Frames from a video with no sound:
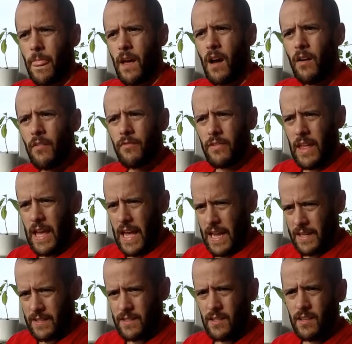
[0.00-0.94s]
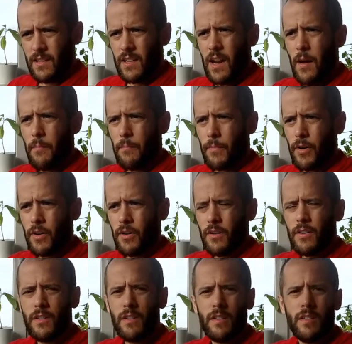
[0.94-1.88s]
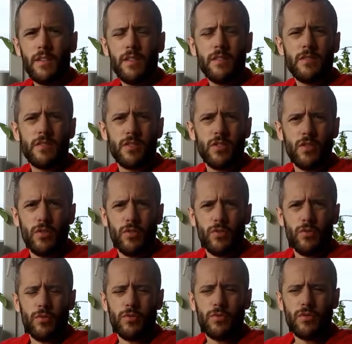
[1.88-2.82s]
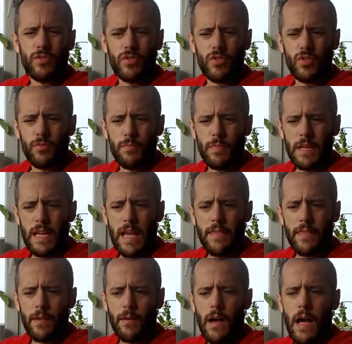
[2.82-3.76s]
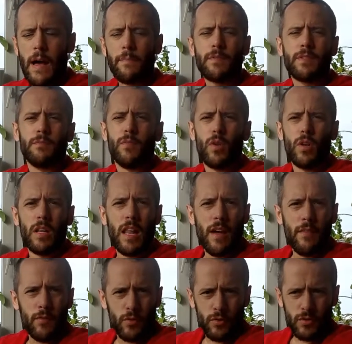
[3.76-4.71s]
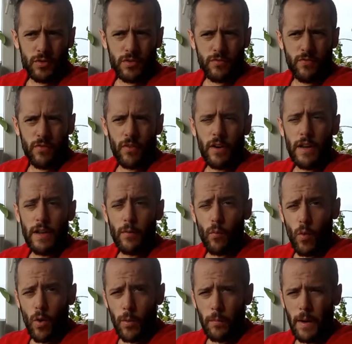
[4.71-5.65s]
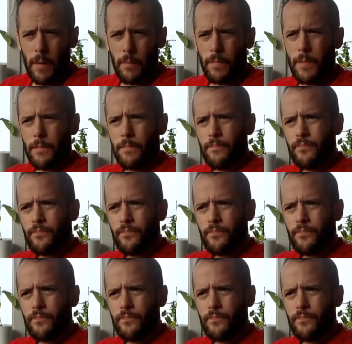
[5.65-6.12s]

of that number to be at the optimal levels for a warm-up.